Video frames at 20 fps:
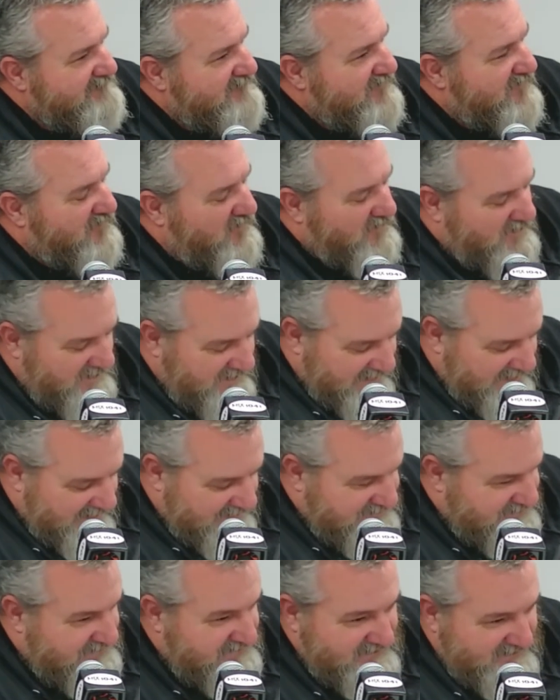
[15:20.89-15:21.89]
1,
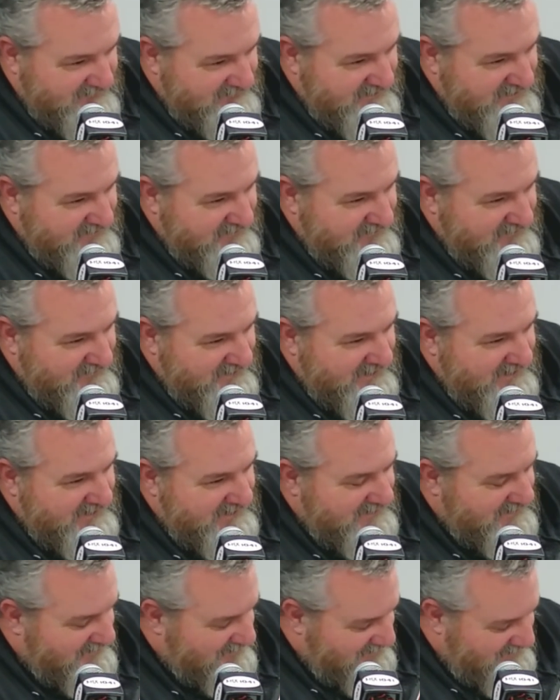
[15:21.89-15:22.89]
how'd you see me on the
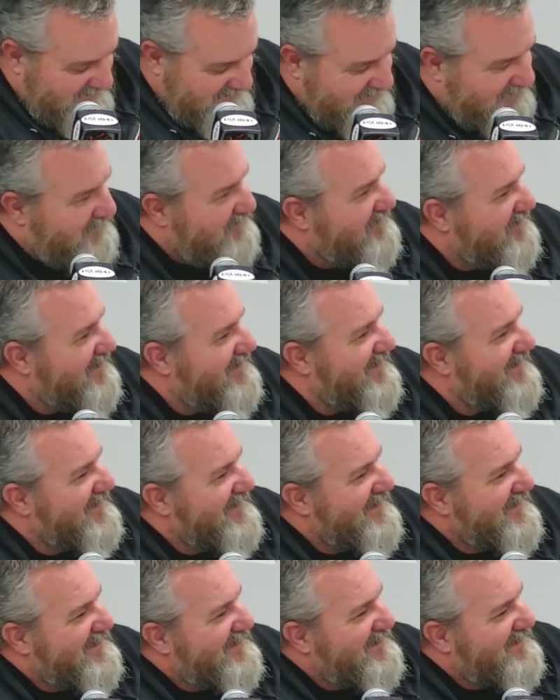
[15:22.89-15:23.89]
radio? 2,
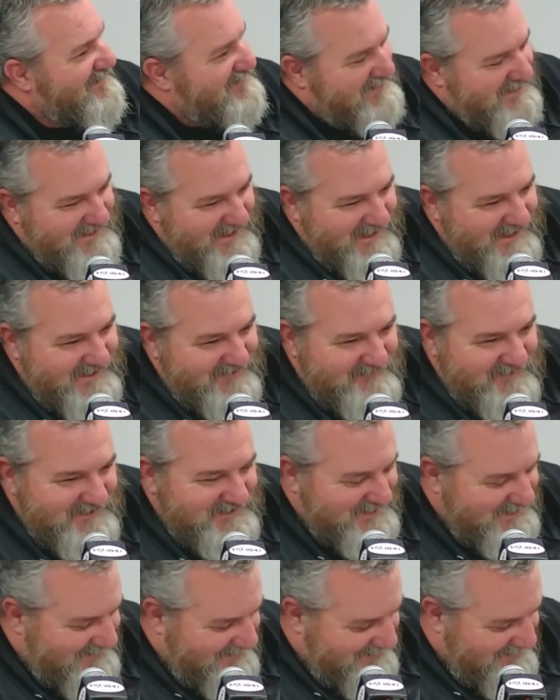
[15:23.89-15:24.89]
they had to be
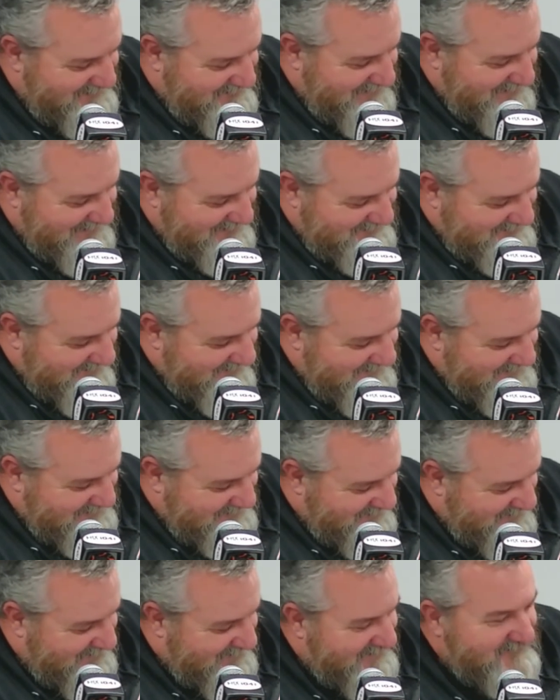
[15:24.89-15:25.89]
talking about
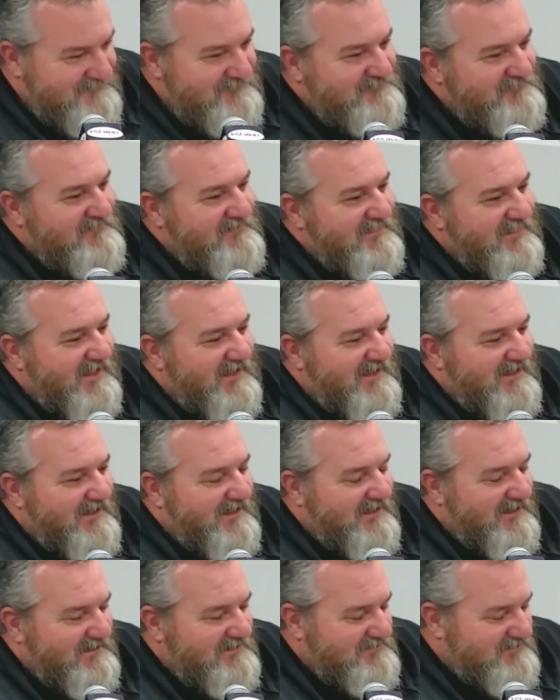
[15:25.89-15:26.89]
Facebook,
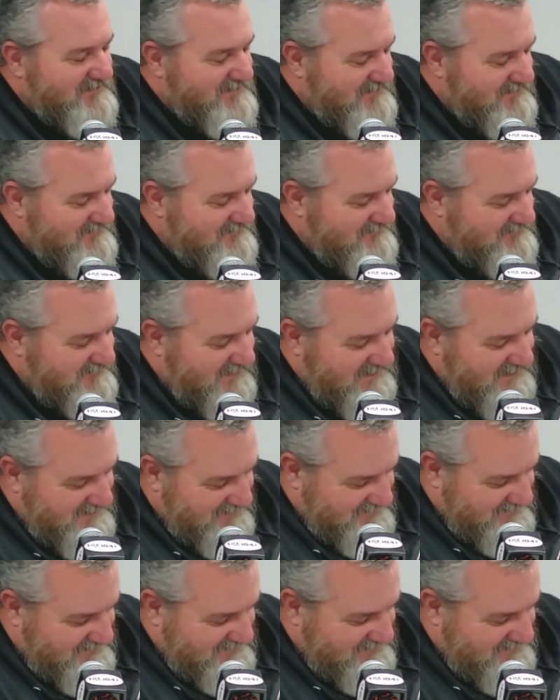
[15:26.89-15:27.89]
the
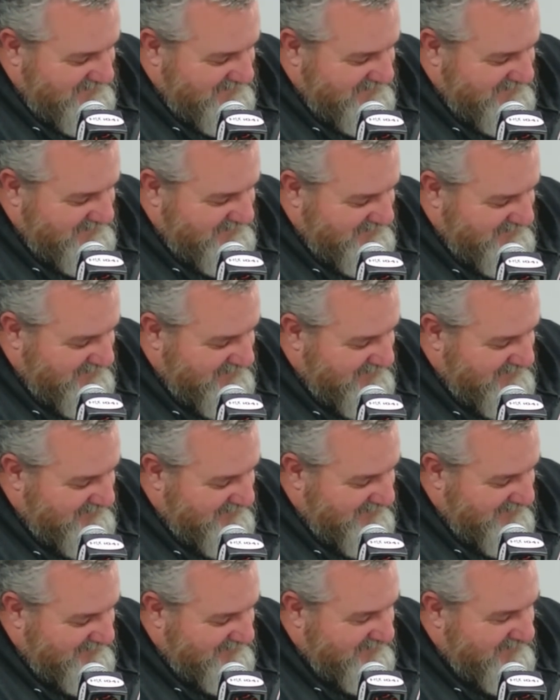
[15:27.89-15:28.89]
video that shows with
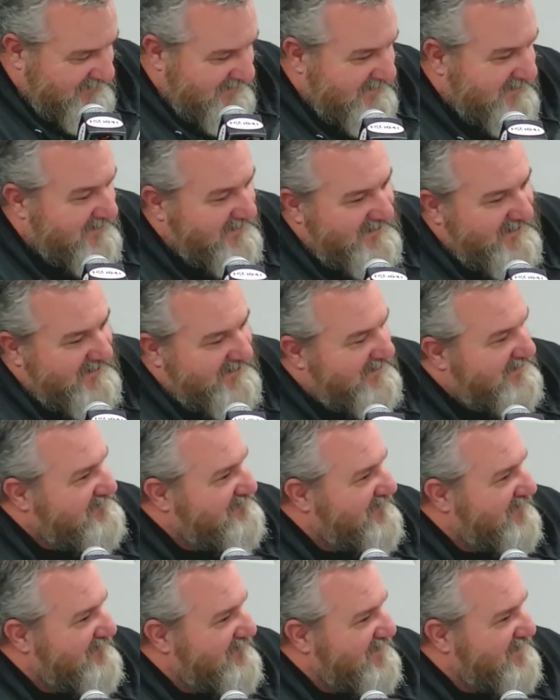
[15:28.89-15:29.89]
it. But I'm going, no,
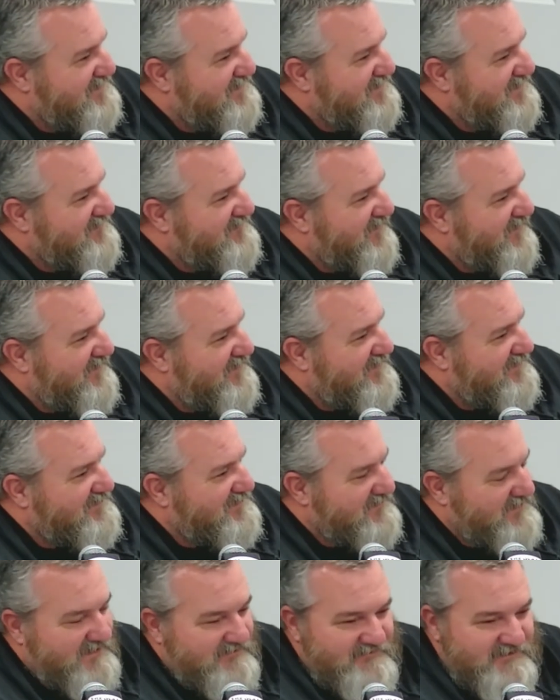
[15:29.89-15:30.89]
that's my business partner.
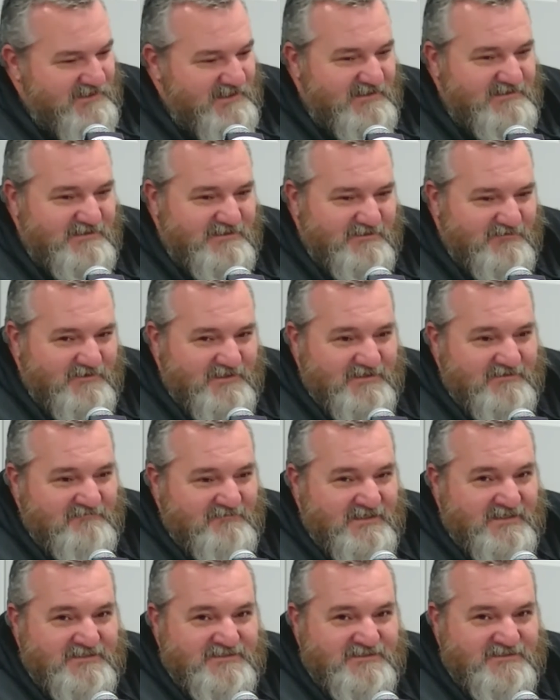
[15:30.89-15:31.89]
So evidently we
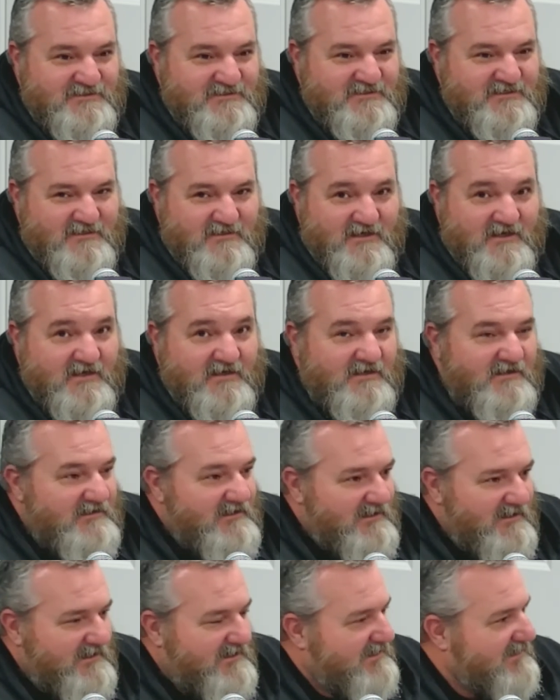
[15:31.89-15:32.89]
must look a lot
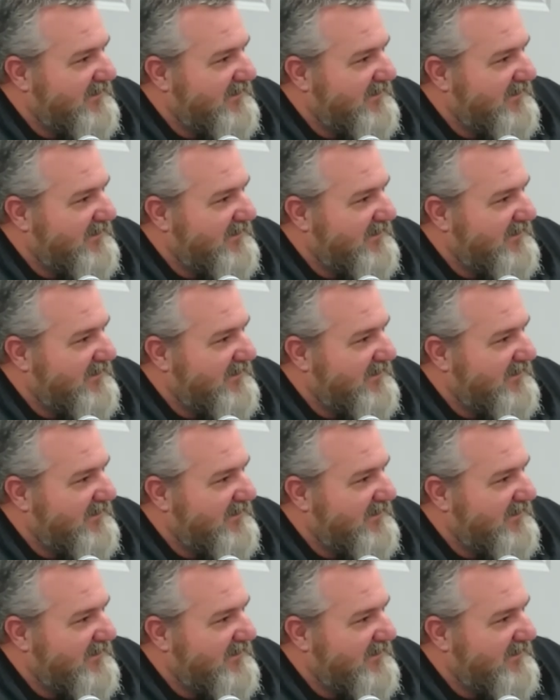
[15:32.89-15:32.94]
alike.